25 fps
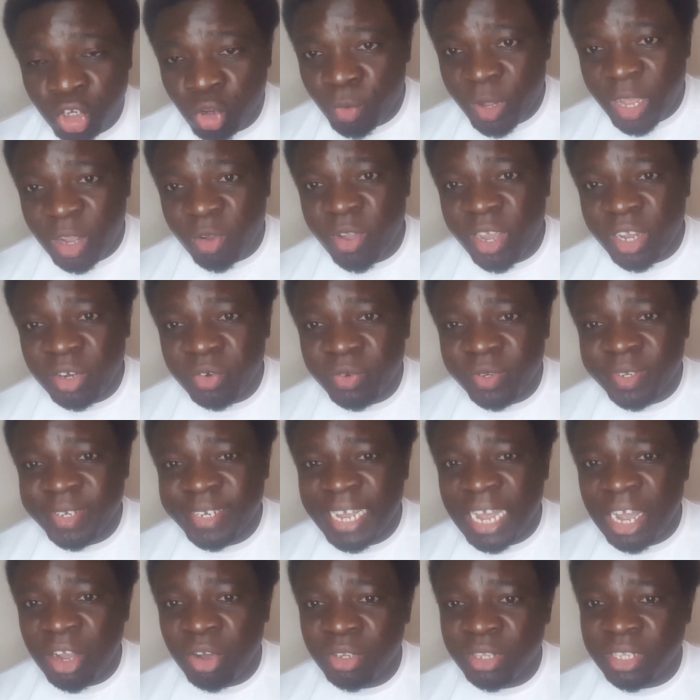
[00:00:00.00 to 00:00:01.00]
So we are going to
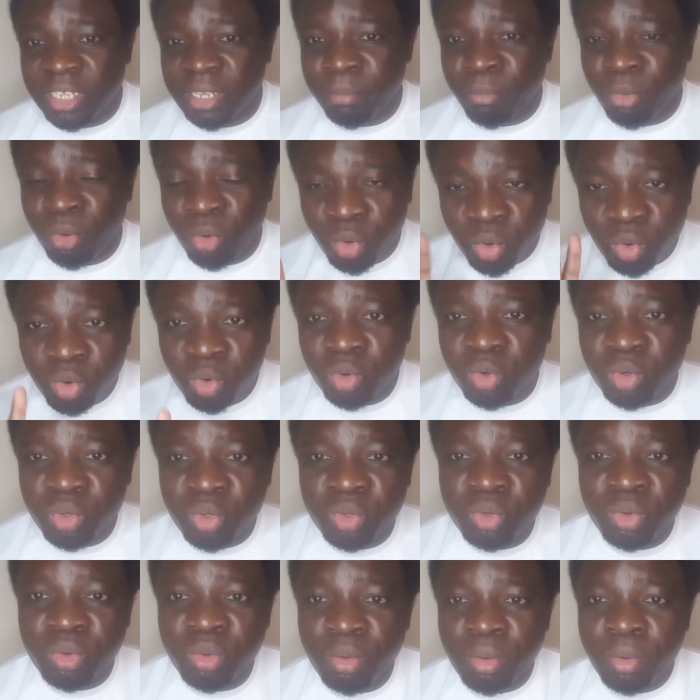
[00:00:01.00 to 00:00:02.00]
see how the
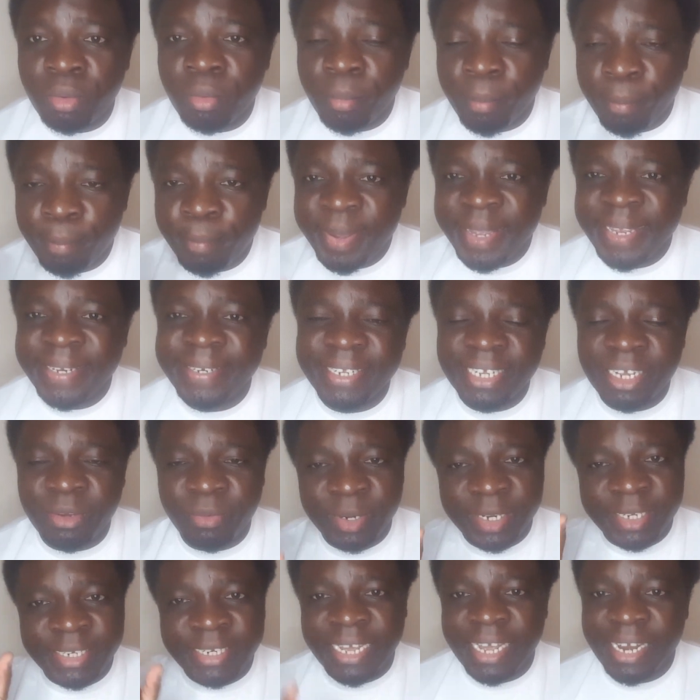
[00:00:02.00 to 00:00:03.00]
Bukhungu 2
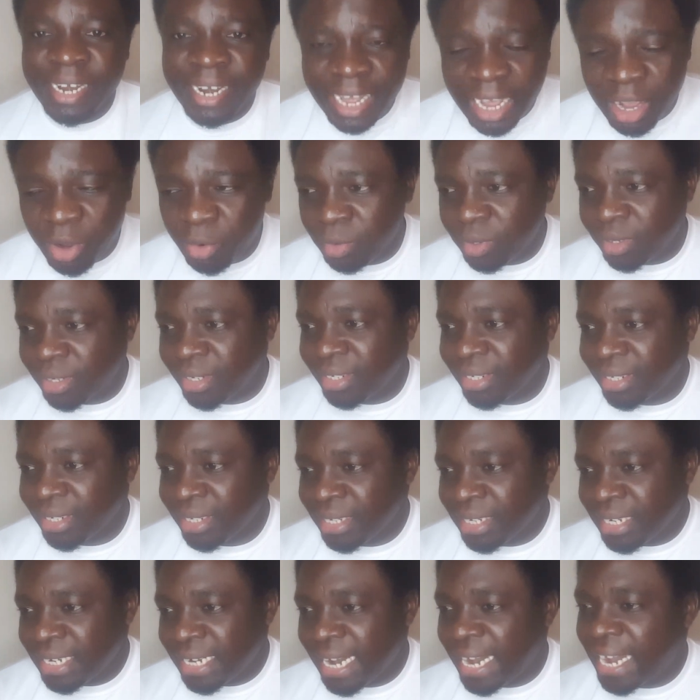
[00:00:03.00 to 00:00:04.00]
meeting will turn out,
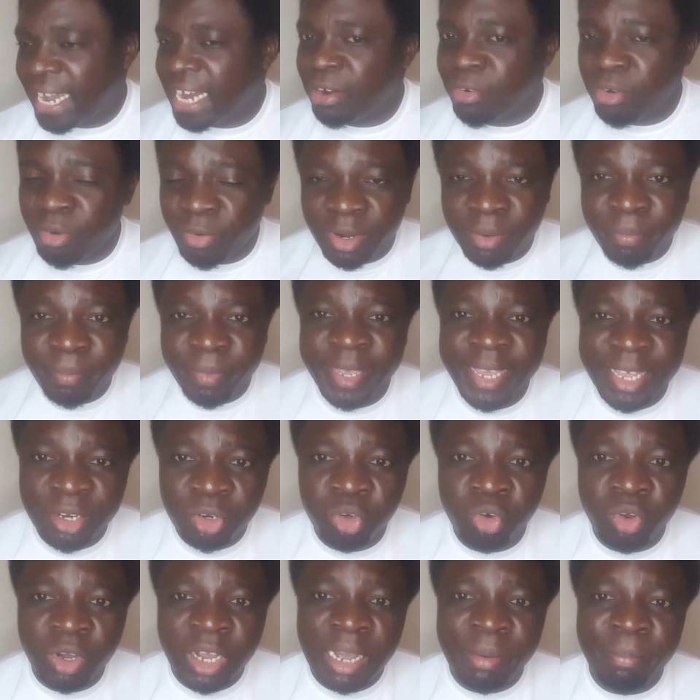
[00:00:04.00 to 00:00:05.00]
and we will be
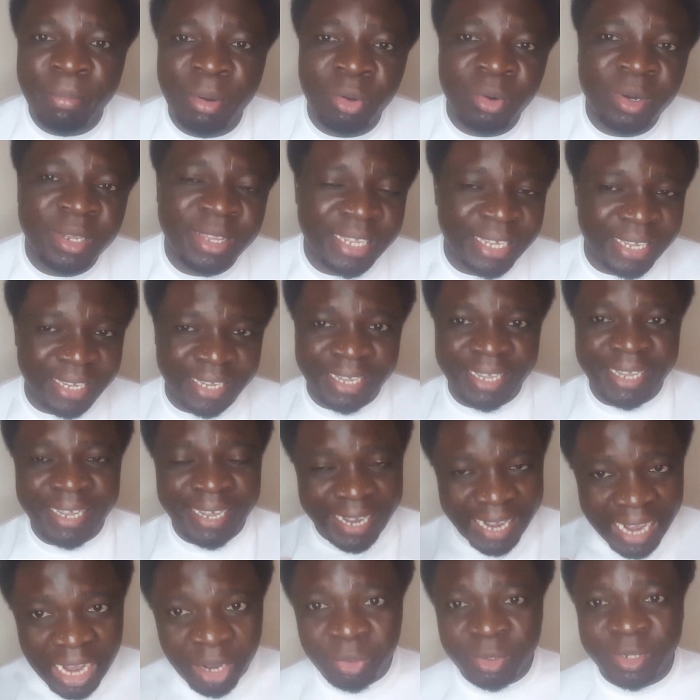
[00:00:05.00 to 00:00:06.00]
here to talk about the
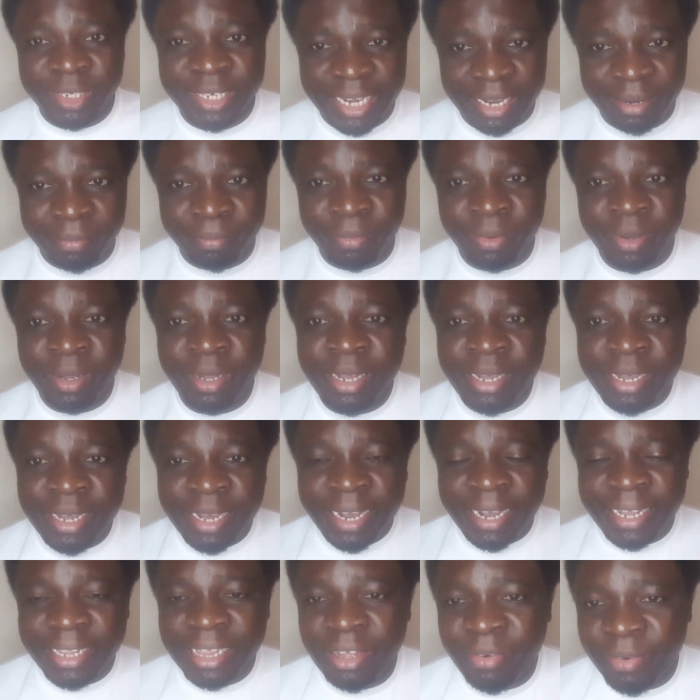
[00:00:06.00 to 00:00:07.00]
outcome.
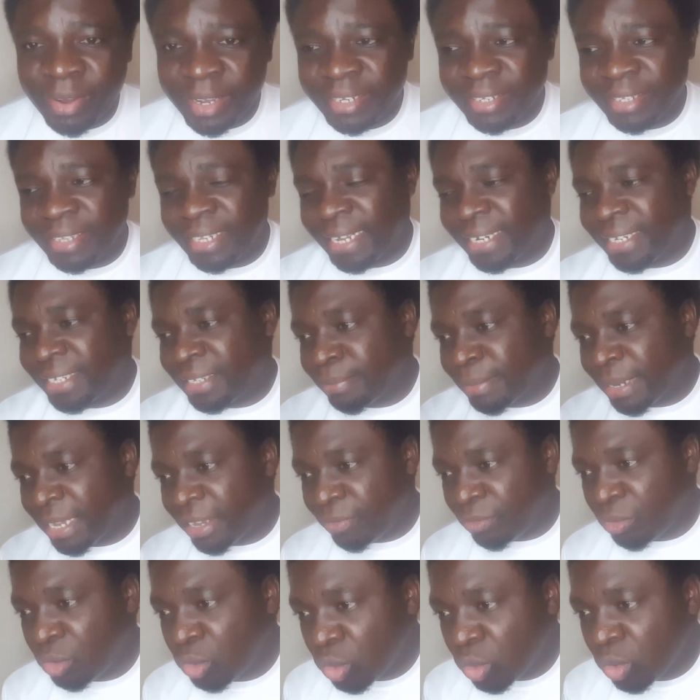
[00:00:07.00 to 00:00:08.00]
Otherwise, that's
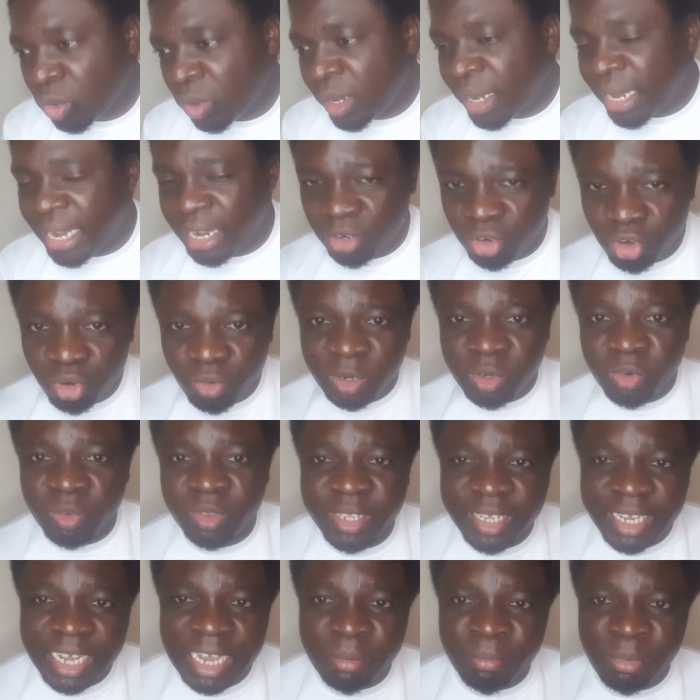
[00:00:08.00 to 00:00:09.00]
my view. I don't know what
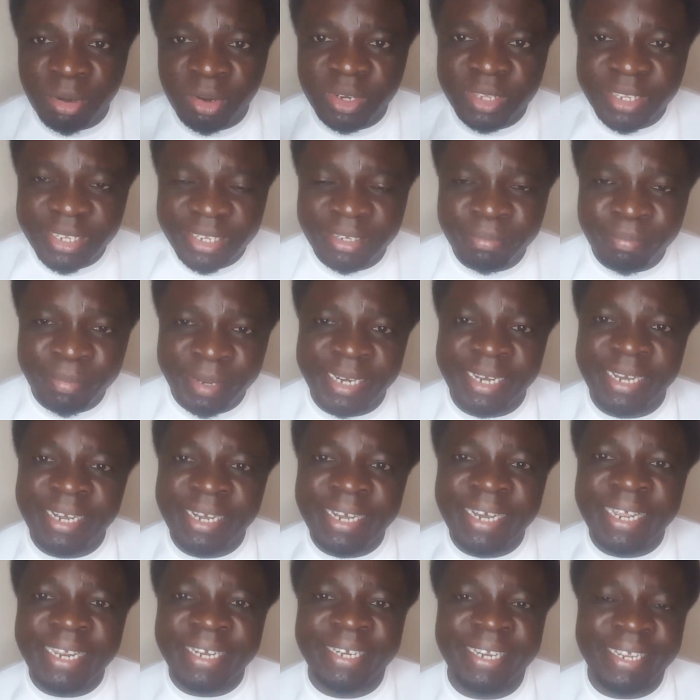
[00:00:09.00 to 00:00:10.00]
you think about this, but
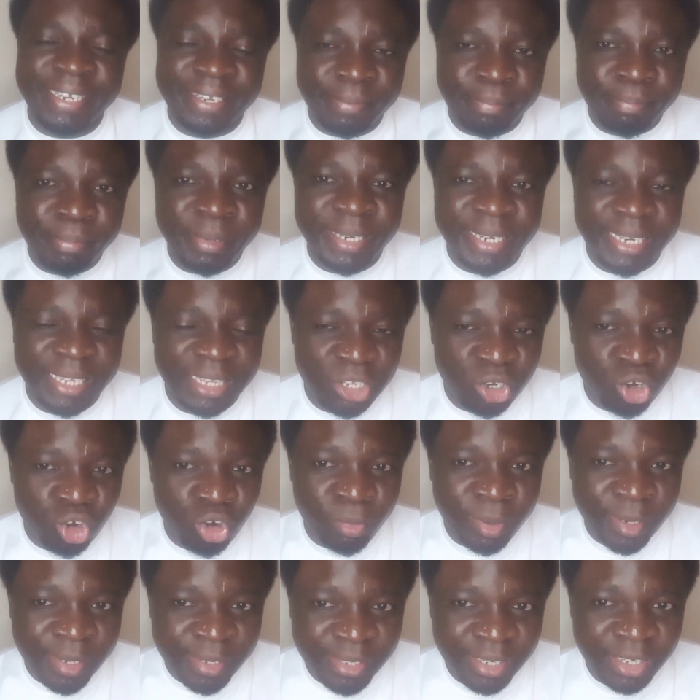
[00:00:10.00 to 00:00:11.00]
let us meet in the
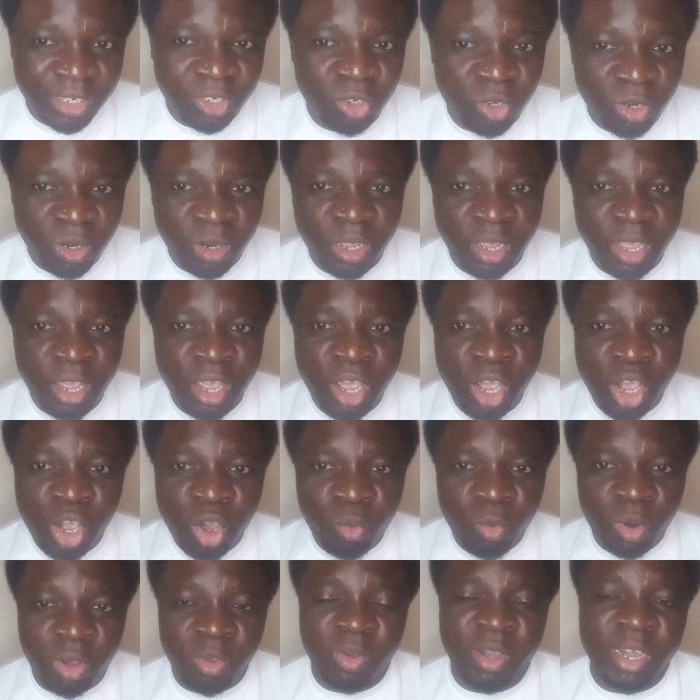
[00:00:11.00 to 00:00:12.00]
comment section,
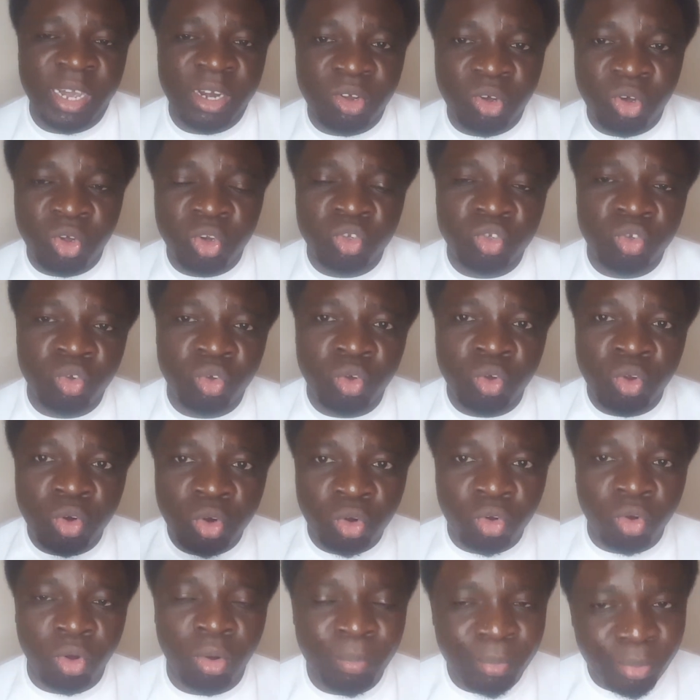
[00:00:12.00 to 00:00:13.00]
where you can
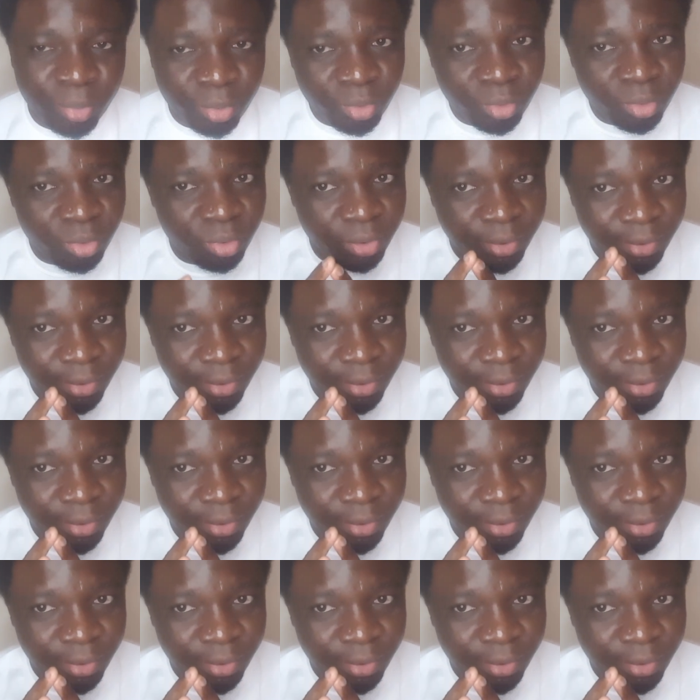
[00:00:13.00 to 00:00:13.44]
also drop